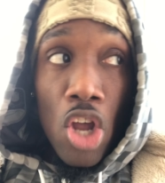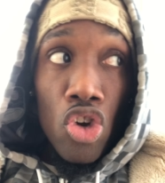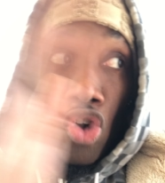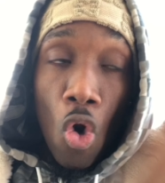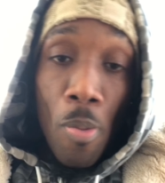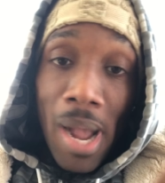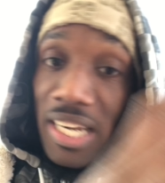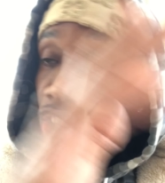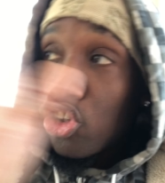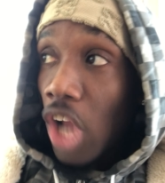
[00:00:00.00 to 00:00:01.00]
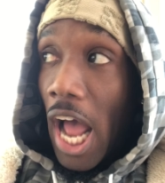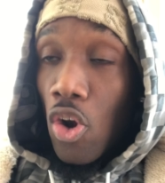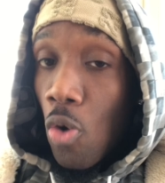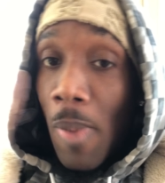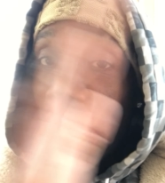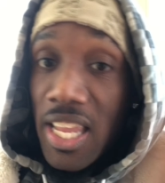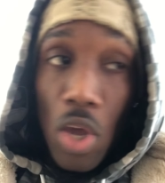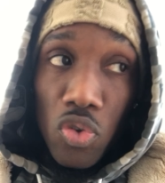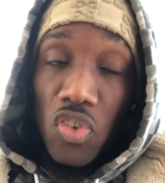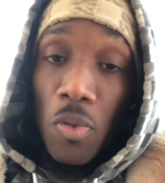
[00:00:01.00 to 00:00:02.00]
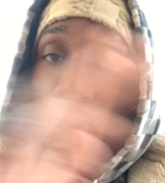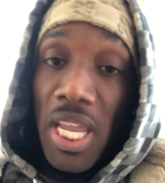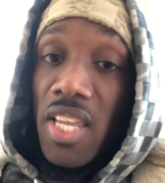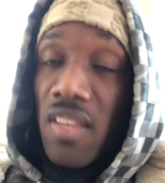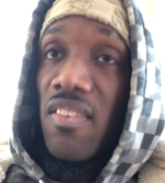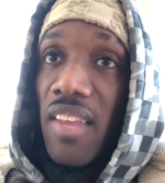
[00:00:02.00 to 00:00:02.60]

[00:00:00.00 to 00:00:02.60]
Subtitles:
Nobody shot nobody else's opinions